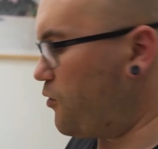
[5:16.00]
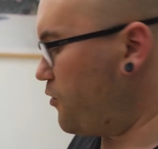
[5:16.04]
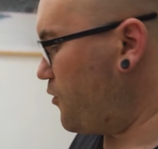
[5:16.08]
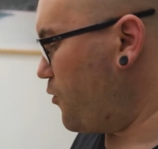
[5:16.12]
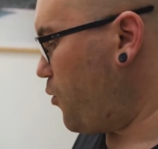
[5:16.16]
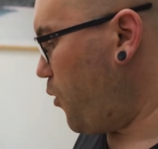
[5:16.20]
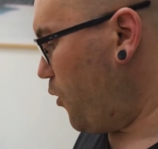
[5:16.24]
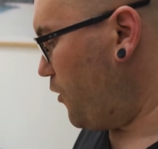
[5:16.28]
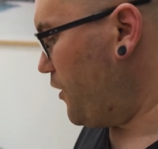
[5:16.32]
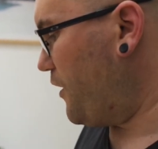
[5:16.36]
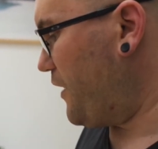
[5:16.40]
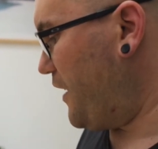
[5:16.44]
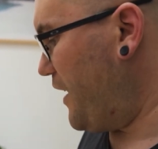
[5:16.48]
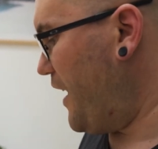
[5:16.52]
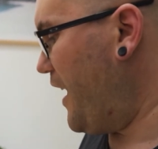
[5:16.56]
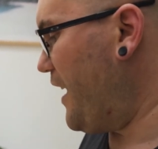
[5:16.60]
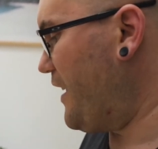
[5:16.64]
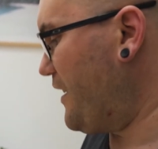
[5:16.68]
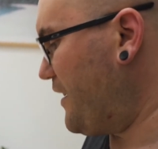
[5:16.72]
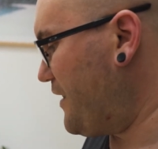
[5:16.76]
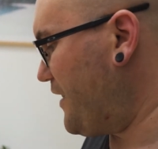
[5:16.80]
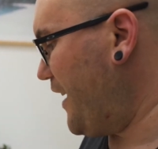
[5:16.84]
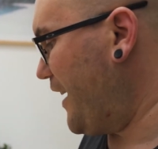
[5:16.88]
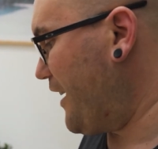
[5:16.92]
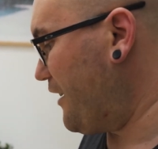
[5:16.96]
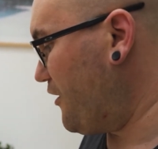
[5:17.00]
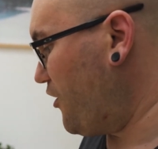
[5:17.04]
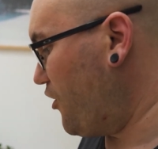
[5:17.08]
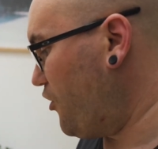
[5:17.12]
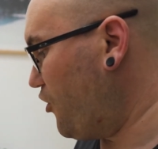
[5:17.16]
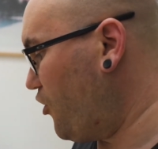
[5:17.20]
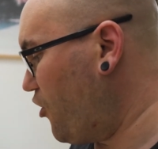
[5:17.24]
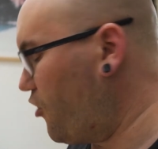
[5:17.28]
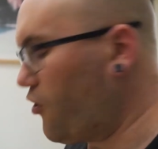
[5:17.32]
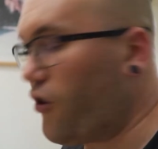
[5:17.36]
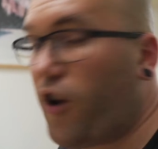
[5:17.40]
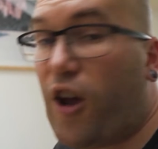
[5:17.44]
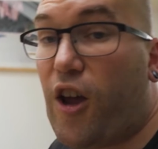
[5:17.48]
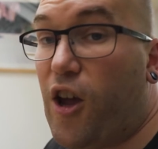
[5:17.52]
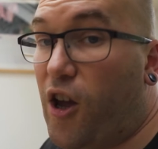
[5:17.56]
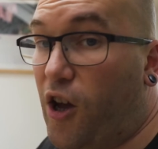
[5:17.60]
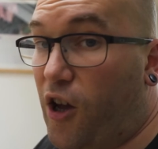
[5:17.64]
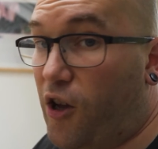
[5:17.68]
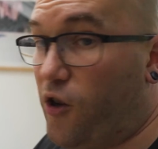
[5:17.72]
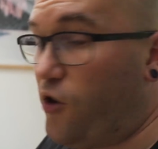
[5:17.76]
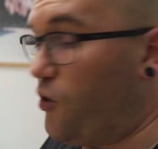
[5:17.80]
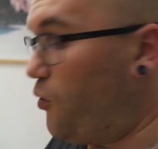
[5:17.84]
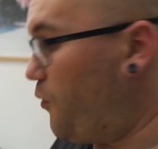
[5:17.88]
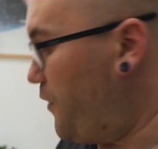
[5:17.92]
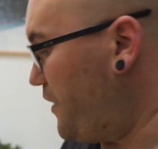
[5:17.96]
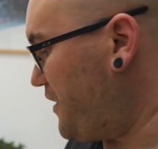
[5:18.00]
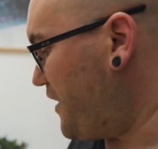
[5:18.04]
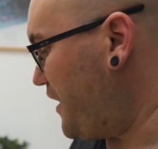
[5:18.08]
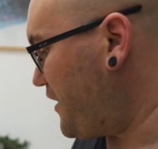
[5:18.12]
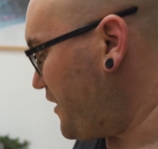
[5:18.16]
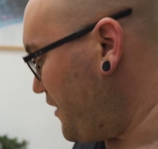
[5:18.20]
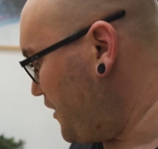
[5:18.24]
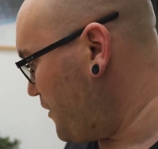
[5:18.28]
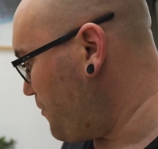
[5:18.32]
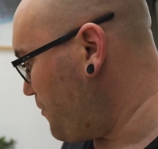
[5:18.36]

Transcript: quality is second to none. And no, this isn't